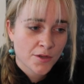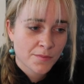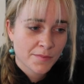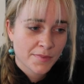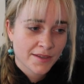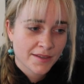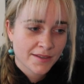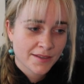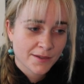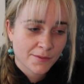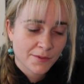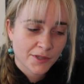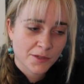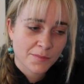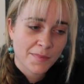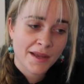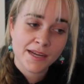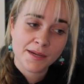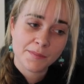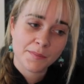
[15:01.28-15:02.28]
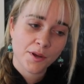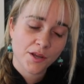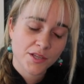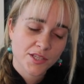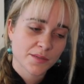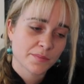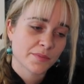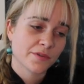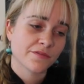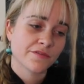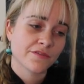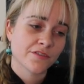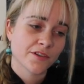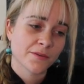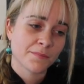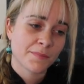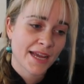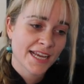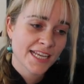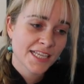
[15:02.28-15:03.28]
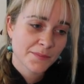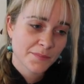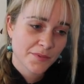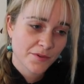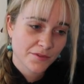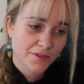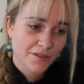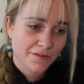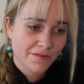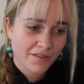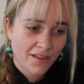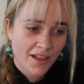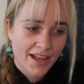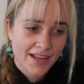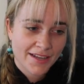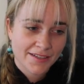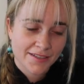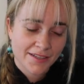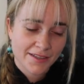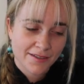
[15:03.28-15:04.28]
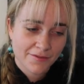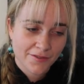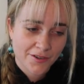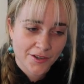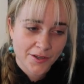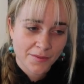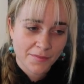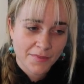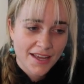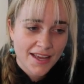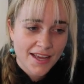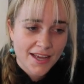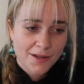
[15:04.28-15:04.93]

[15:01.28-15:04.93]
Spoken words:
opened which made it possible for a baseball to fly into the room,